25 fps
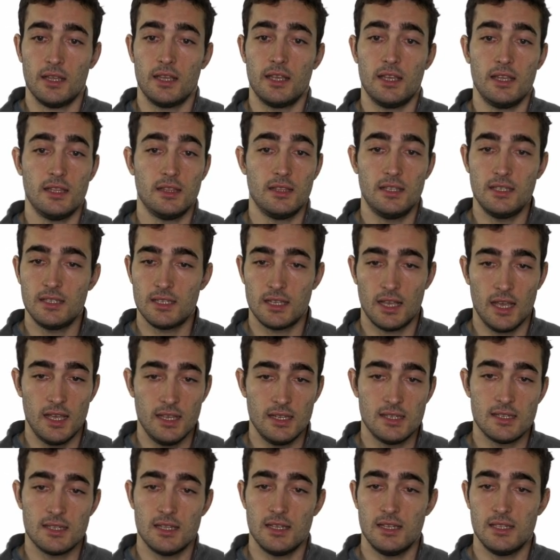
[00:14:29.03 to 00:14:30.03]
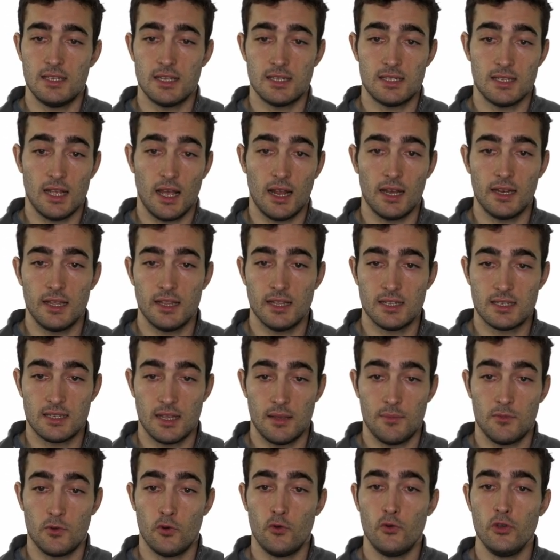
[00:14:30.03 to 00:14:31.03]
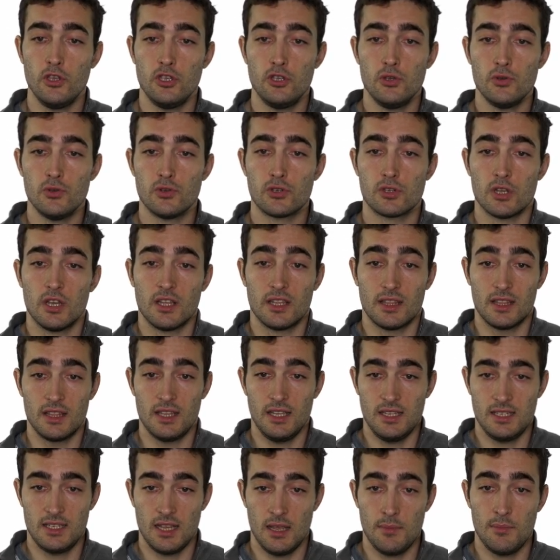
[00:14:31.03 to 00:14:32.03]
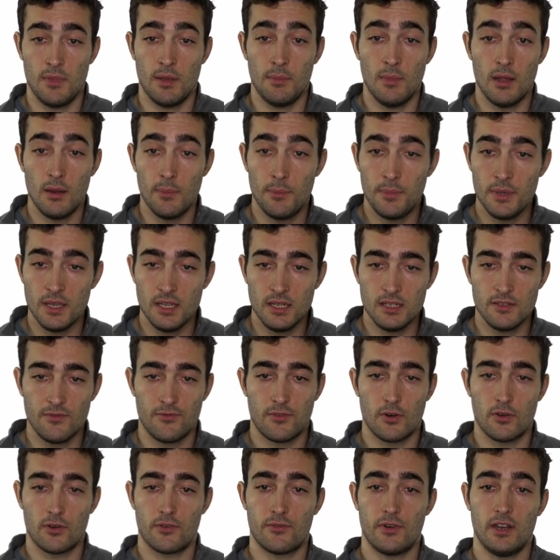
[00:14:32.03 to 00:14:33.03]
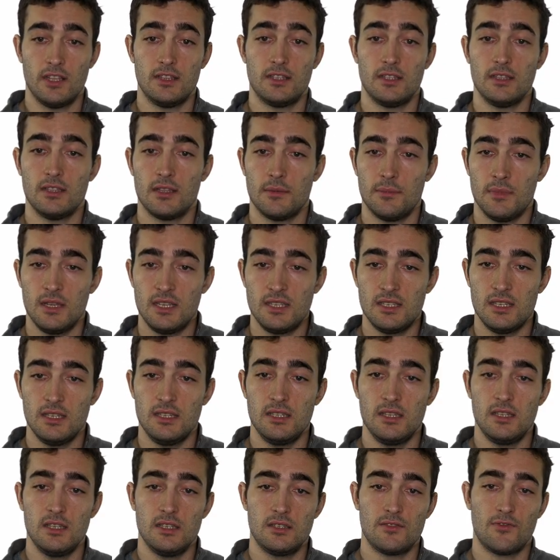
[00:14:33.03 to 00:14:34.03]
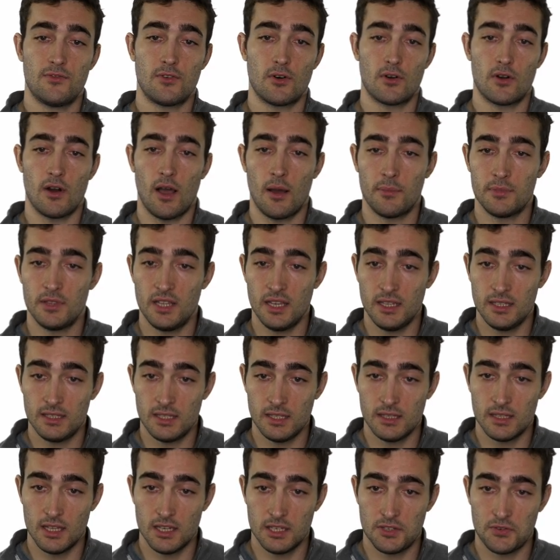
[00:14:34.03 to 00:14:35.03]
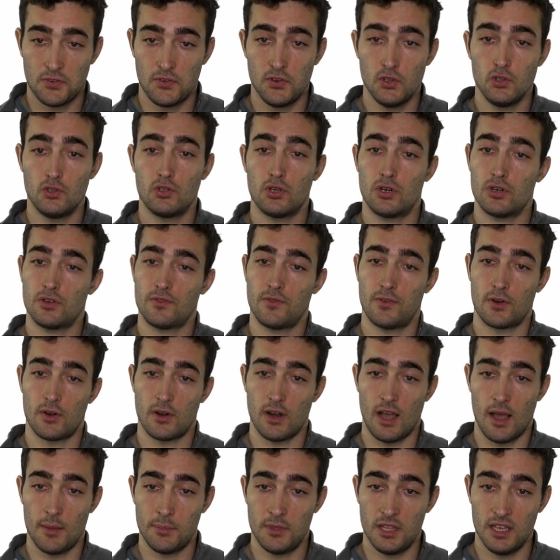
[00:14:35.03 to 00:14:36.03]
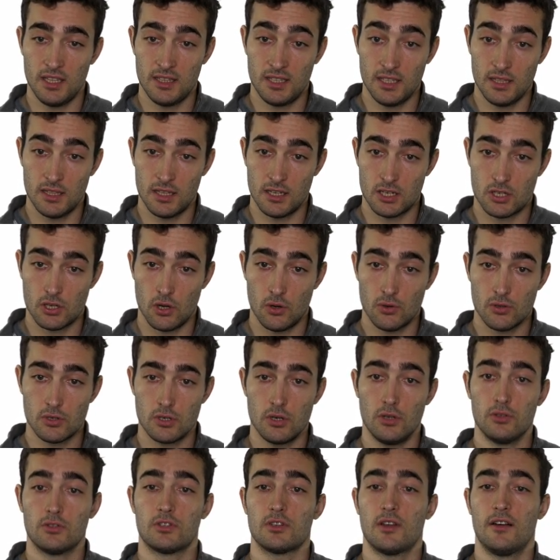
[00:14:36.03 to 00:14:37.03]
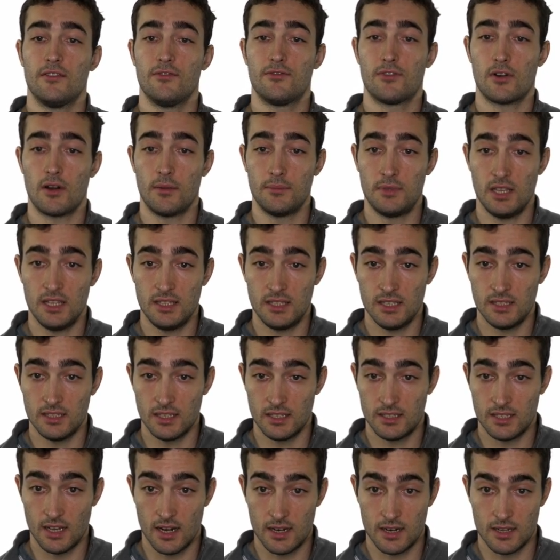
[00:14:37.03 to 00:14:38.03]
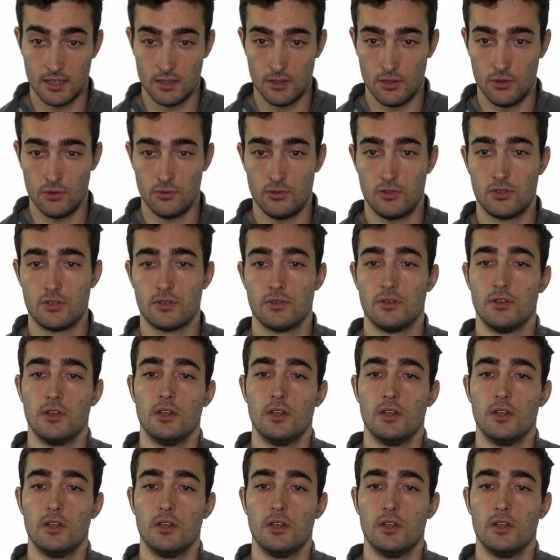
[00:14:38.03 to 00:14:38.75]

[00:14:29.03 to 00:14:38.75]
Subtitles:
In this case, it's exactly the same. We use the same MLPs for creating the messages, for updating the edge futures, for updating the source nodes, and for updating the target nodes.